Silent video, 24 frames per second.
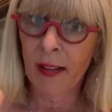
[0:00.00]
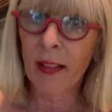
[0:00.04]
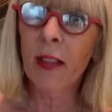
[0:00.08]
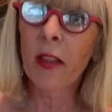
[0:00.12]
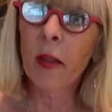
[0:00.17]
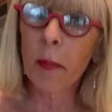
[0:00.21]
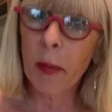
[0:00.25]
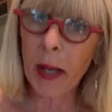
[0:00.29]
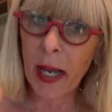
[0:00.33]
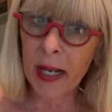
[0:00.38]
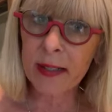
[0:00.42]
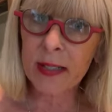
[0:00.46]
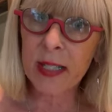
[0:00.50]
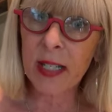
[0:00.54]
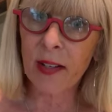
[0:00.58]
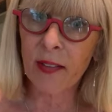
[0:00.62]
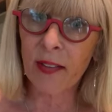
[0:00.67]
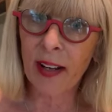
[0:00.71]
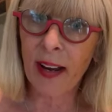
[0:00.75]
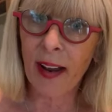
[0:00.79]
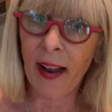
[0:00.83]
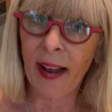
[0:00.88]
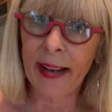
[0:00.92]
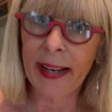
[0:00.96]
the
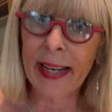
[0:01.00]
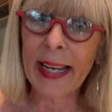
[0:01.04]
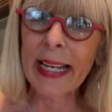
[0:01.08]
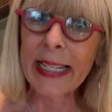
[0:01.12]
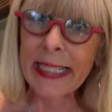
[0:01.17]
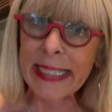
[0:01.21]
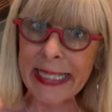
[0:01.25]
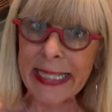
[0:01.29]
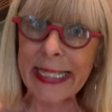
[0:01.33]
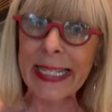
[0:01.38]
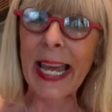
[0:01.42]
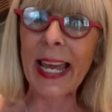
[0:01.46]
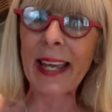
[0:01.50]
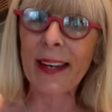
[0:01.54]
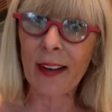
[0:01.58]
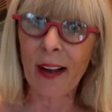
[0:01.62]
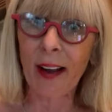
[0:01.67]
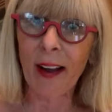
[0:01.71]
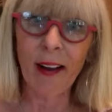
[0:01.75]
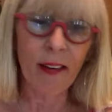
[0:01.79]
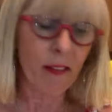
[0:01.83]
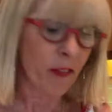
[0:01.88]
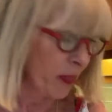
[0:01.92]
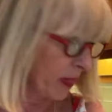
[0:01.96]
bacteria instead
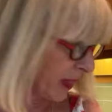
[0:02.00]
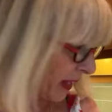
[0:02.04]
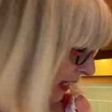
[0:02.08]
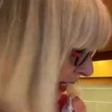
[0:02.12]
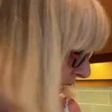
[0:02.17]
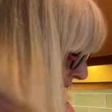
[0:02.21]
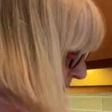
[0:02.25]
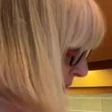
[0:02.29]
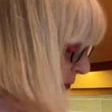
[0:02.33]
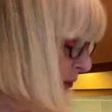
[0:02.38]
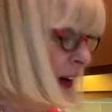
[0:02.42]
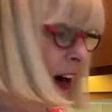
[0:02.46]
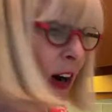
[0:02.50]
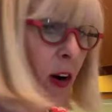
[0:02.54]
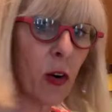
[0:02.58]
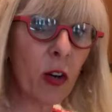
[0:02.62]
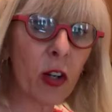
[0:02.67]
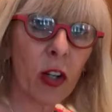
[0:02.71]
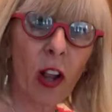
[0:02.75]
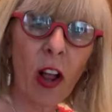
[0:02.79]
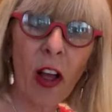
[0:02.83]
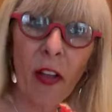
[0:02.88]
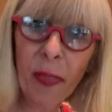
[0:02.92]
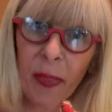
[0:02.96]
of the
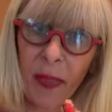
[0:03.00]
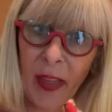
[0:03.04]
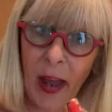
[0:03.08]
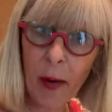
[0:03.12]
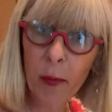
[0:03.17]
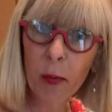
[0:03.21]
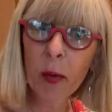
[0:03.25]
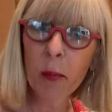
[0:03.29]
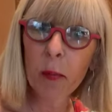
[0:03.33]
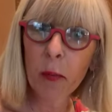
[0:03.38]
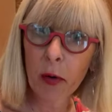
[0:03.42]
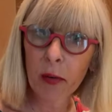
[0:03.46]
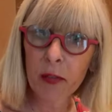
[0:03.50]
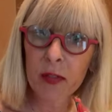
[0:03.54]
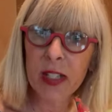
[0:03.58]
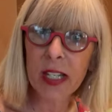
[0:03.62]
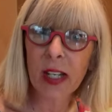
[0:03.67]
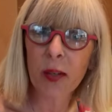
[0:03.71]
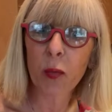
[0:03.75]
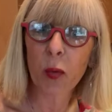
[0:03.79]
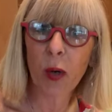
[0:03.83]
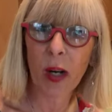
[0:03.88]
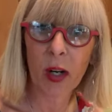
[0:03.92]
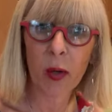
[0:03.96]
EnviroCloth that removes
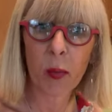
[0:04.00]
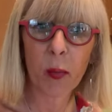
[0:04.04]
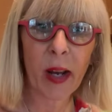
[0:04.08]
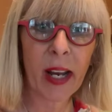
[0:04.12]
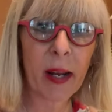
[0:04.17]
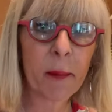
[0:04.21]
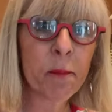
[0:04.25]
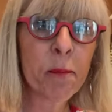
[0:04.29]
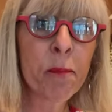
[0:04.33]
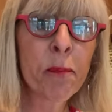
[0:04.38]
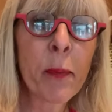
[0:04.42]
it right away.